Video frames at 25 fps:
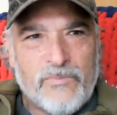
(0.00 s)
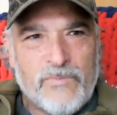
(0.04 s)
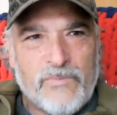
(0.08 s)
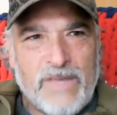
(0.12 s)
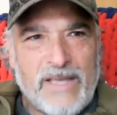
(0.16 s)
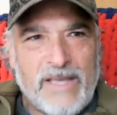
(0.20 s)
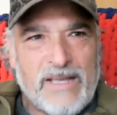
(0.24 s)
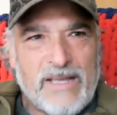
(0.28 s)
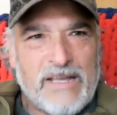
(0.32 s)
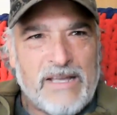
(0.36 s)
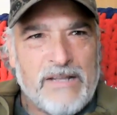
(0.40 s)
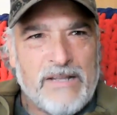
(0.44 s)

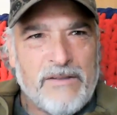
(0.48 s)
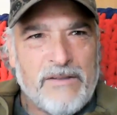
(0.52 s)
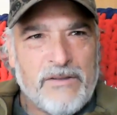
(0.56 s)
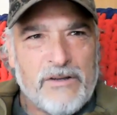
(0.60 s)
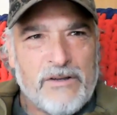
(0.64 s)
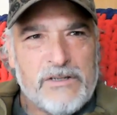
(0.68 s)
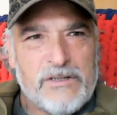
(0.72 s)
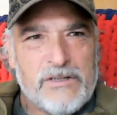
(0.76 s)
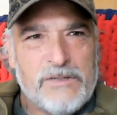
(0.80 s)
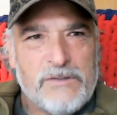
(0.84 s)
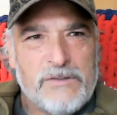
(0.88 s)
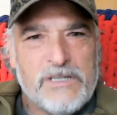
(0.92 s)
and
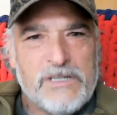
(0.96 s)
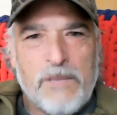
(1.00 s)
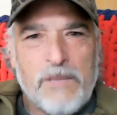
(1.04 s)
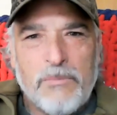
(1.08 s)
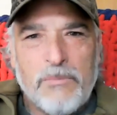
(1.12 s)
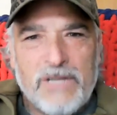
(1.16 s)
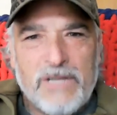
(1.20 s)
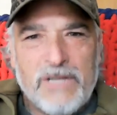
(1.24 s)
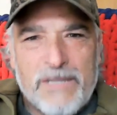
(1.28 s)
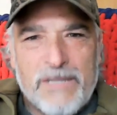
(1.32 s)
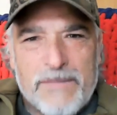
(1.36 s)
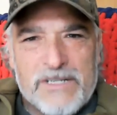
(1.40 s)
there's some
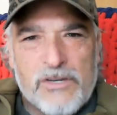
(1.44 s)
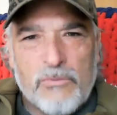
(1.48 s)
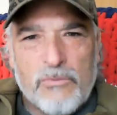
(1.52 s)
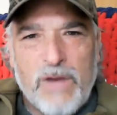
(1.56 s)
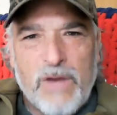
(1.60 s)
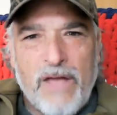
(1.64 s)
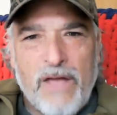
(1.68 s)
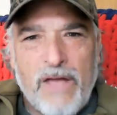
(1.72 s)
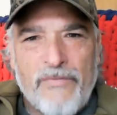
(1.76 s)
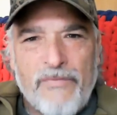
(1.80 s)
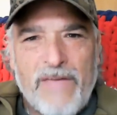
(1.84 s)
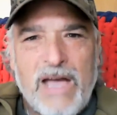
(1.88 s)
limits
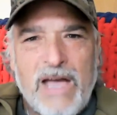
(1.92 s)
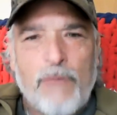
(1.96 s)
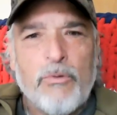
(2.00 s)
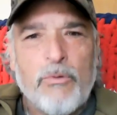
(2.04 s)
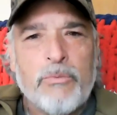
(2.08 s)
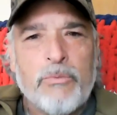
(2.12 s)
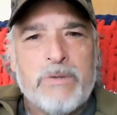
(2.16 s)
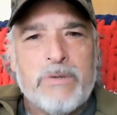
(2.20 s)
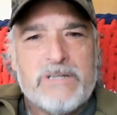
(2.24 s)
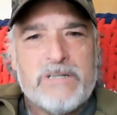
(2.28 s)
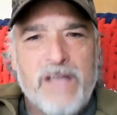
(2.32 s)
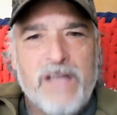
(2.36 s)
around that
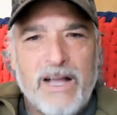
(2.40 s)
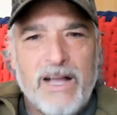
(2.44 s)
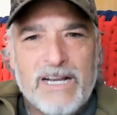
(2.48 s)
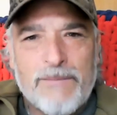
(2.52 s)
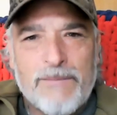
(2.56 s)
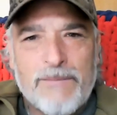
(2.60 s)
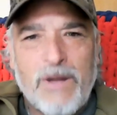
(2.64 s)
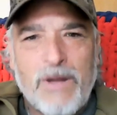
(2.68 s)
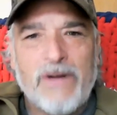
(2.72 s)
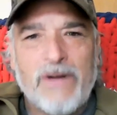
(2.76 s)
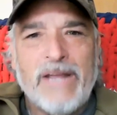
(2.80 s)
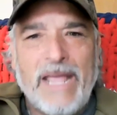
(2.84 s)
when we talk
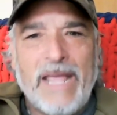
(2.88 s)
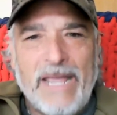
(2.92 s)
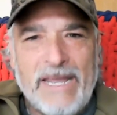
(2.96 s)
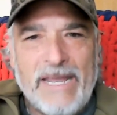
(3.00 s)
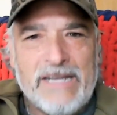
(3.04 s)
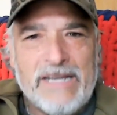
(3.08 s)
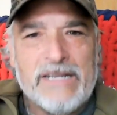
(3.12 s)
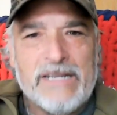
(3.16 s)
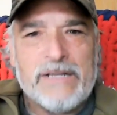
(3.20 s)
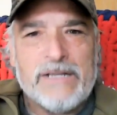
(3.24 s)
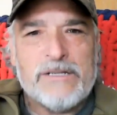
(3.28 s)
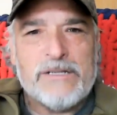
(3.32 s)
about
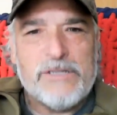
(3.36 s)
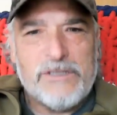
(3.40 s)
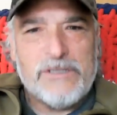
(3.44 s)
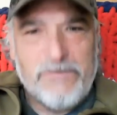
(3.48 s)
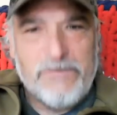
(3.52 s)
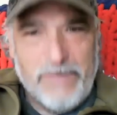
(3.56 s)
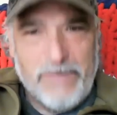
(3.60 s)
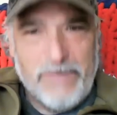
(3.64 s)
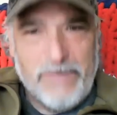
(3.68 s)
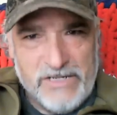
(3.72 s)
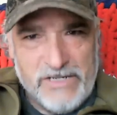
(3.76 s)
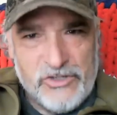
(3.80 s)
hate
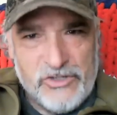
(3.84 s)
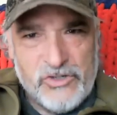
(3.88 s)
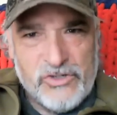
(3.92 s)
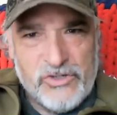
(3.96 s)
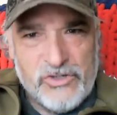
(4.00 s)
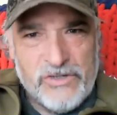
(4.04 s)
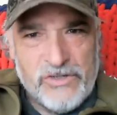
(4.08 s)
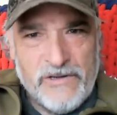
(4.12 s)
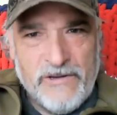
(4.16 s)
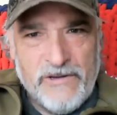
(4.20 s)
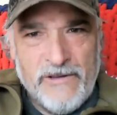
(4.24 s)
speech.